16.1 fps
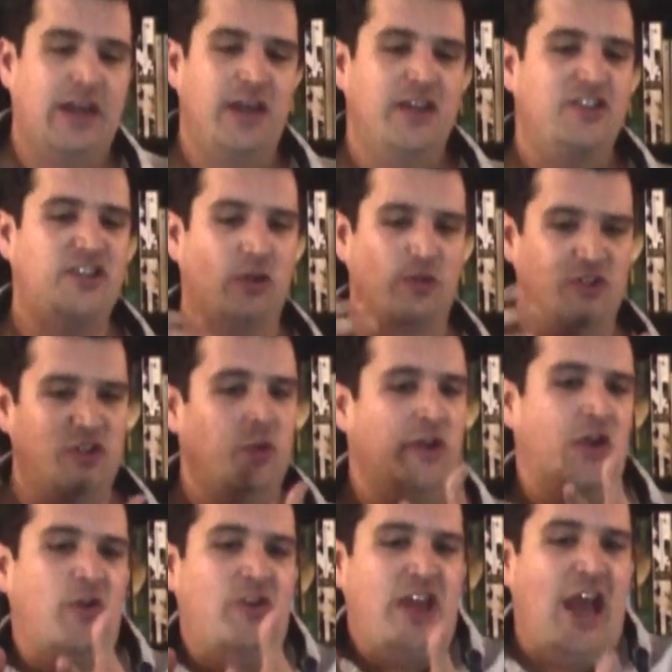Right. So
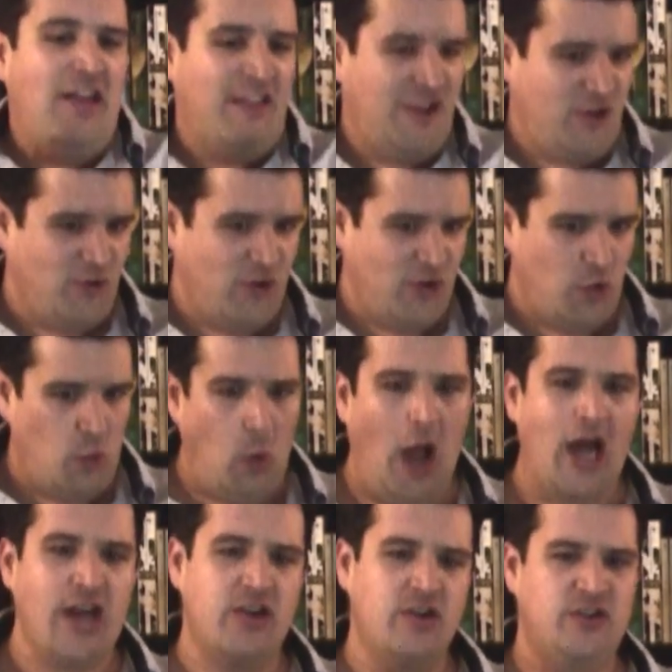doing oh yeah like you're
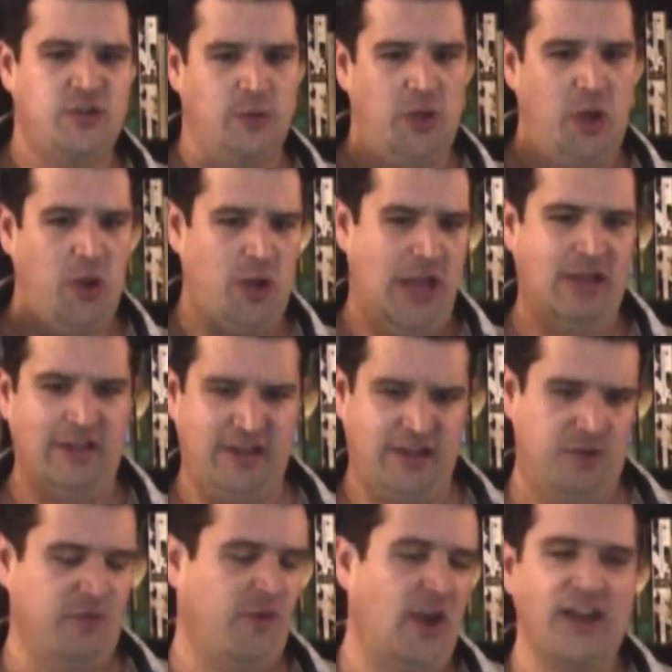underwater, doing oh yeah
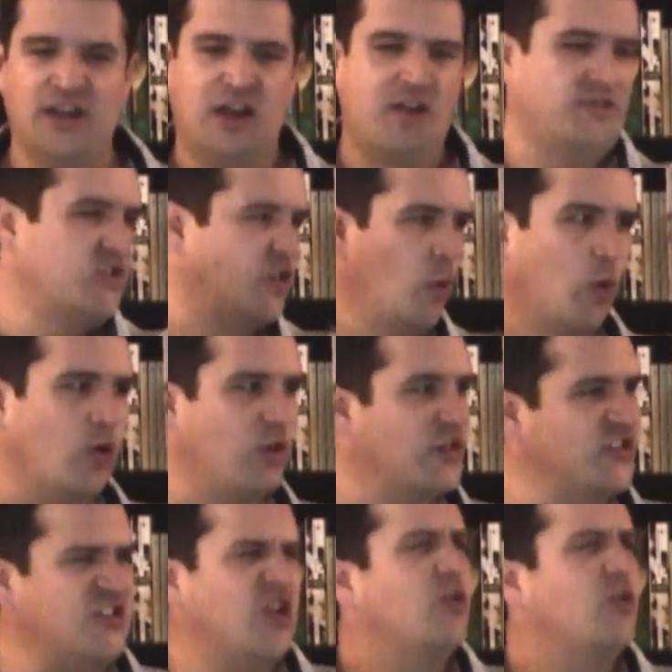like you're fighting off squirrels.